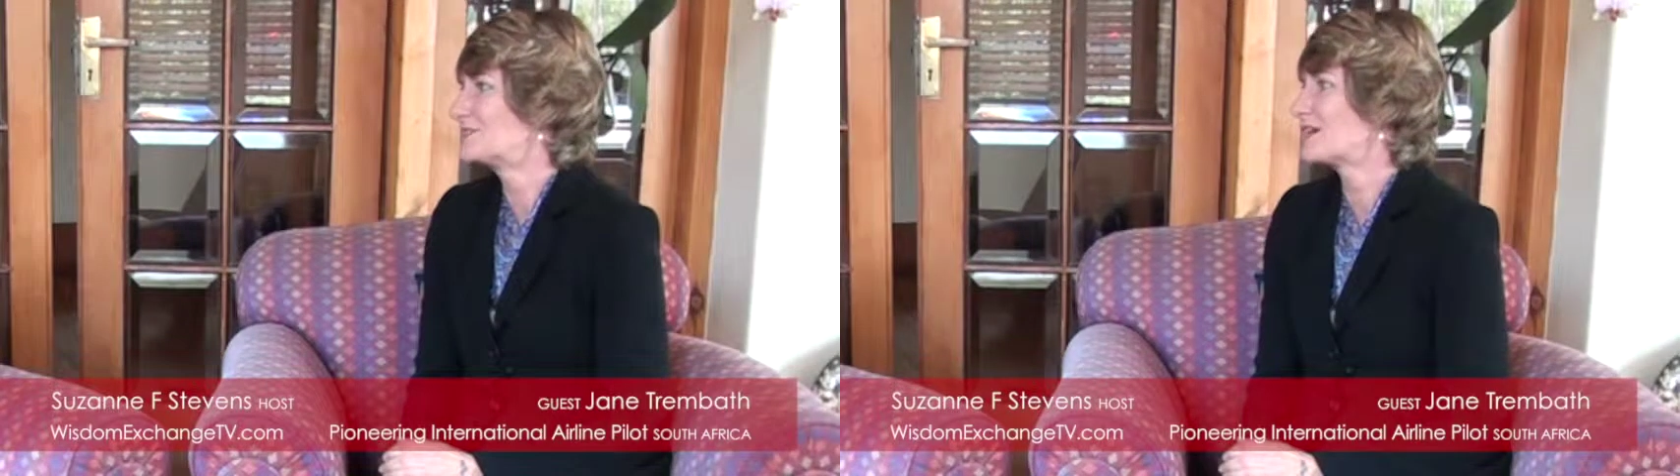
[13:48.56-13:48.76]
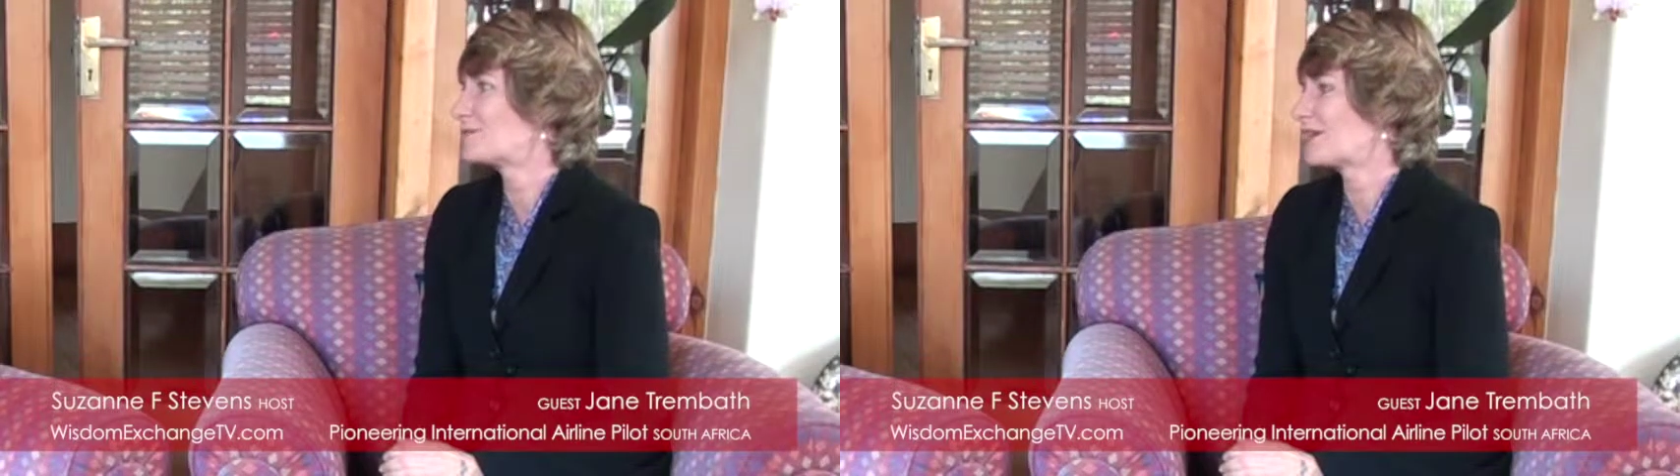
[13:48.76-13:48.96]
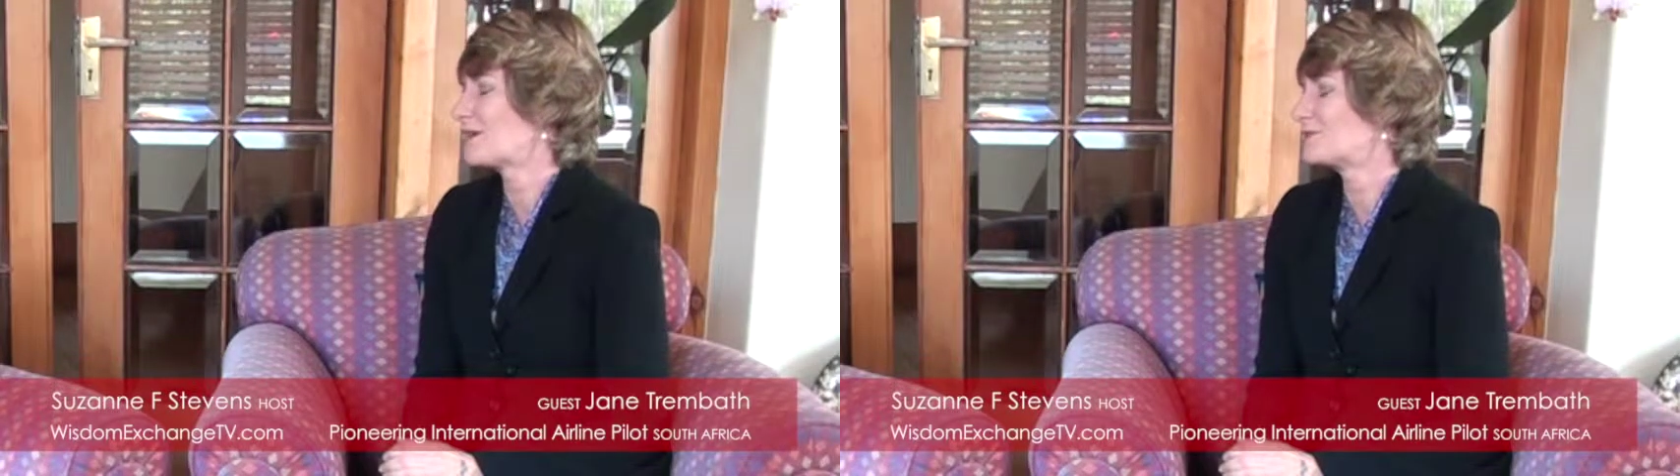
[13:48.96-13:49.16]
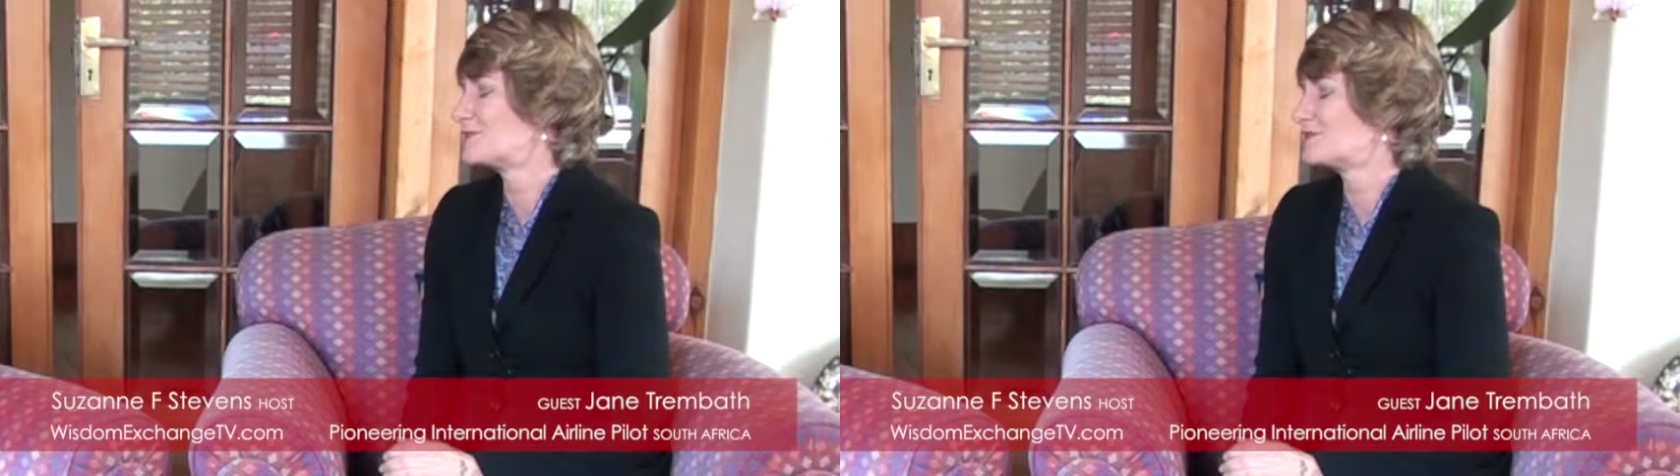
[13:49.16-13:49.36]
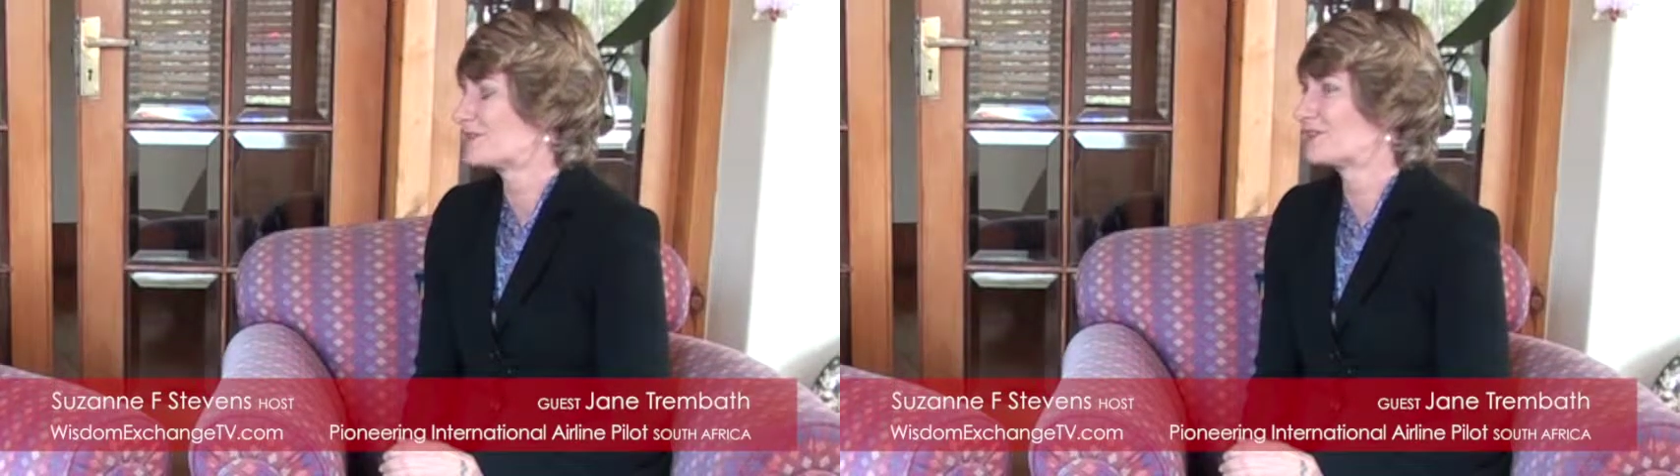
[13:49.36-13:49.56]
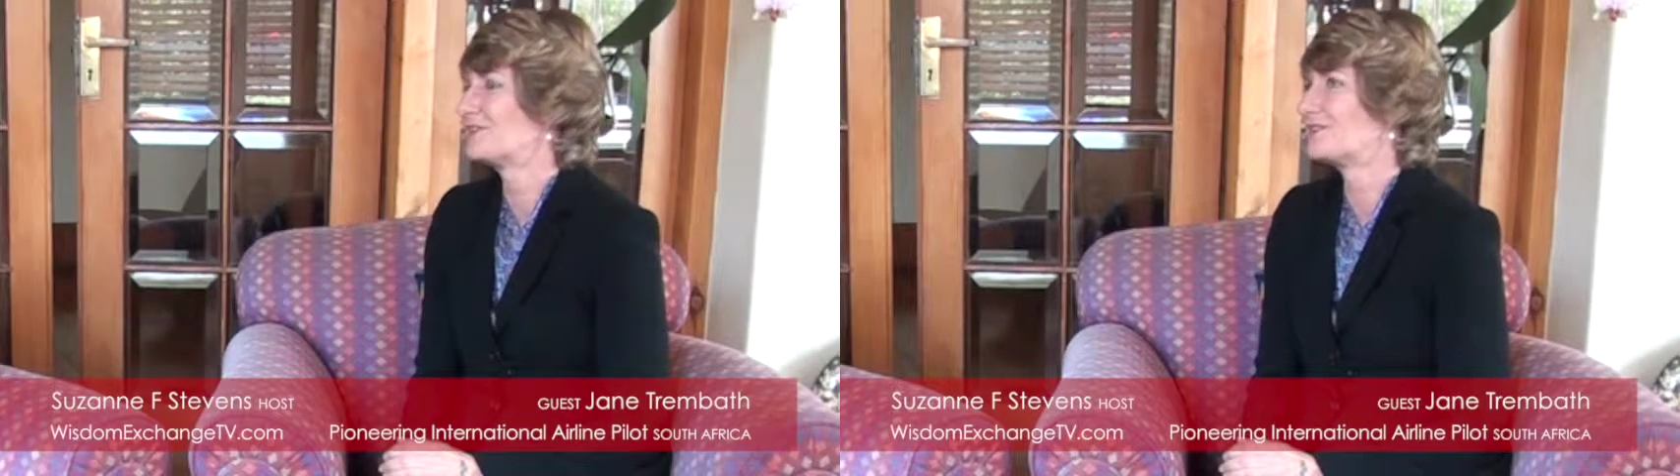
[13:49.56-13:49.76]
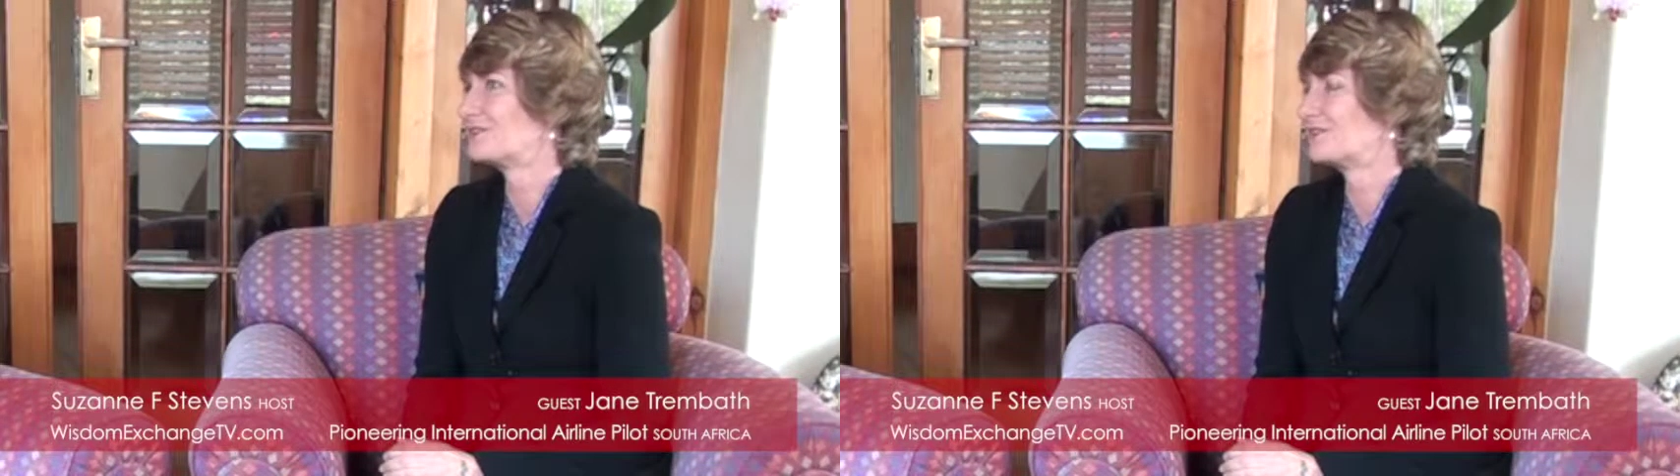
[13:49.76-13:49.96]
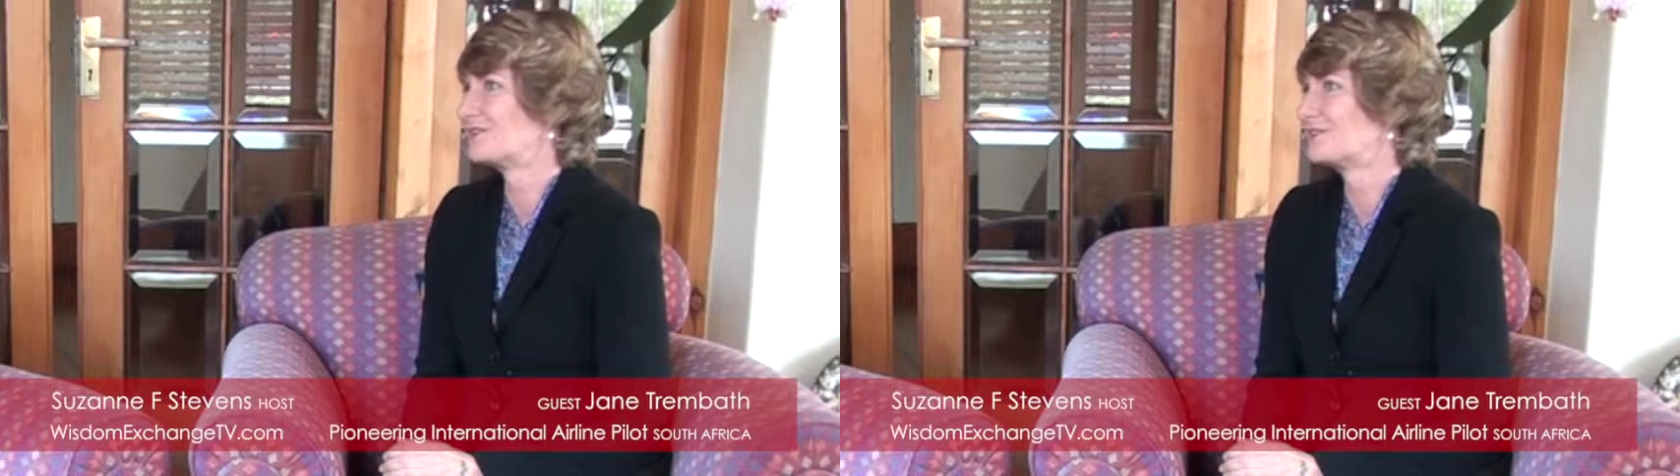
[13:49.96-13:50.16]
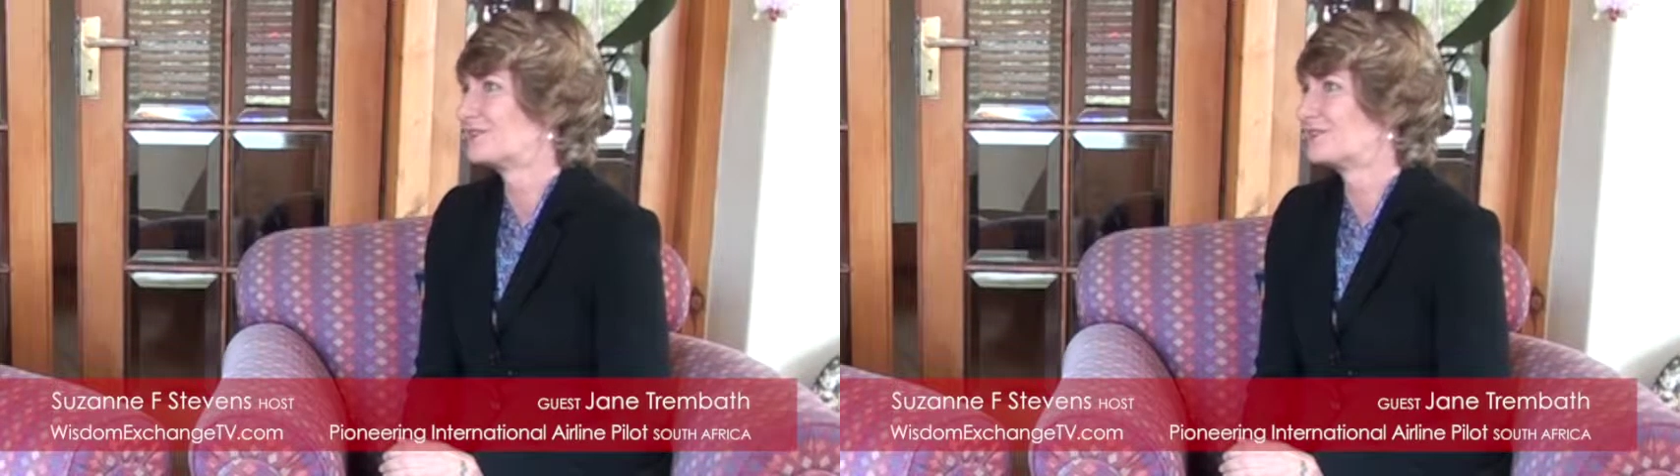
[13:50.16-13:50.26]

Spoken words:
time it happens, you think, oh no,